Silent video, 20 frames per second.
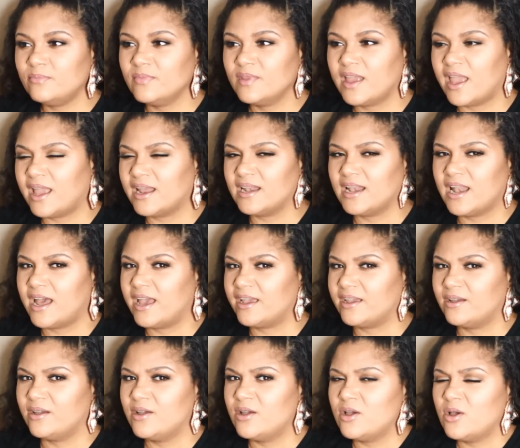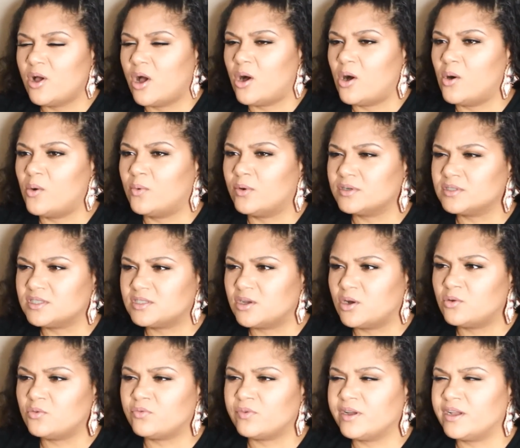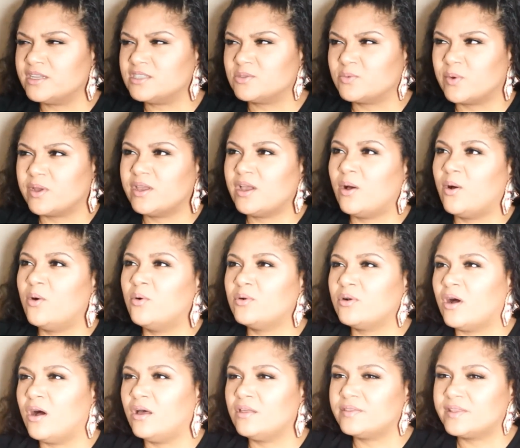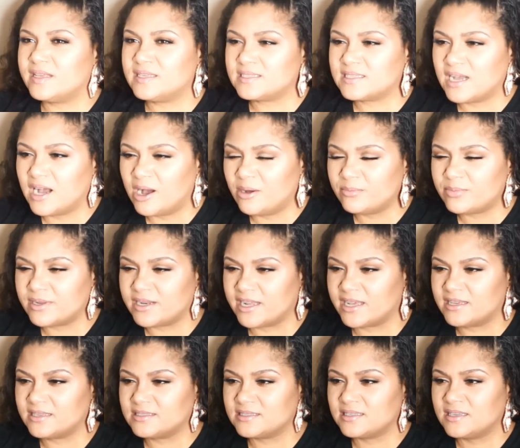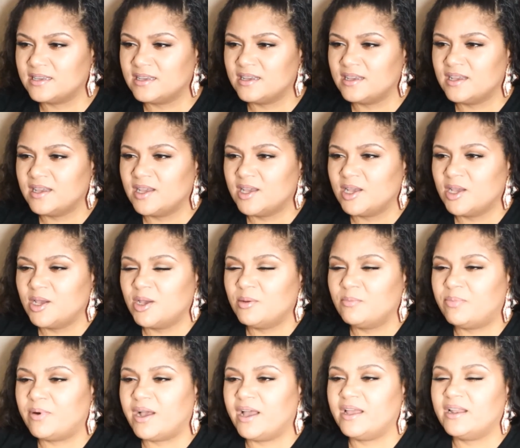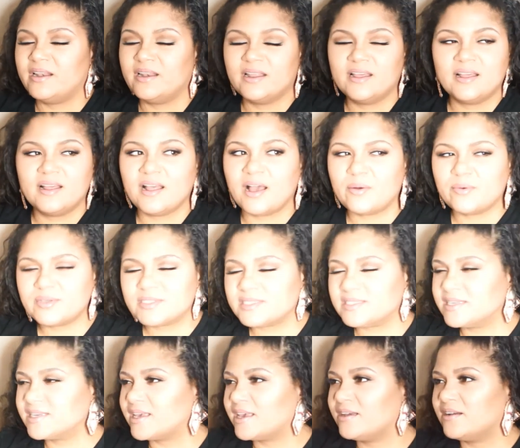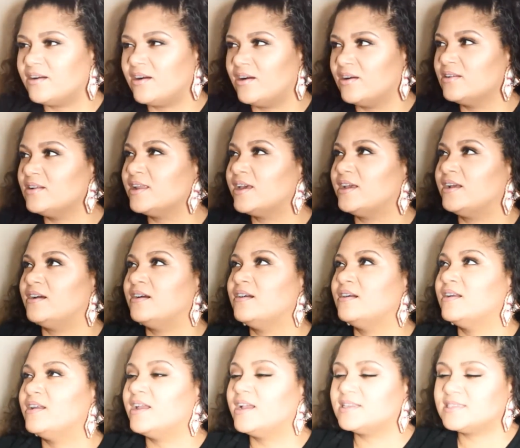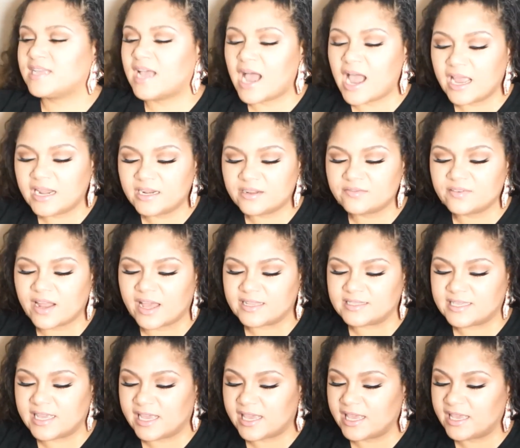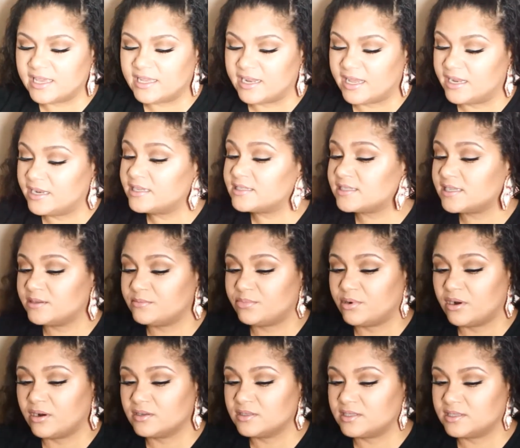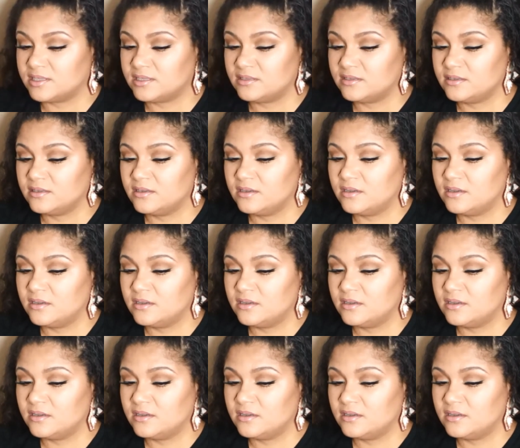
and like, oh, we're so rich, we own all these companies. But I was thinking earlier, it's kind of like taking an innocent person,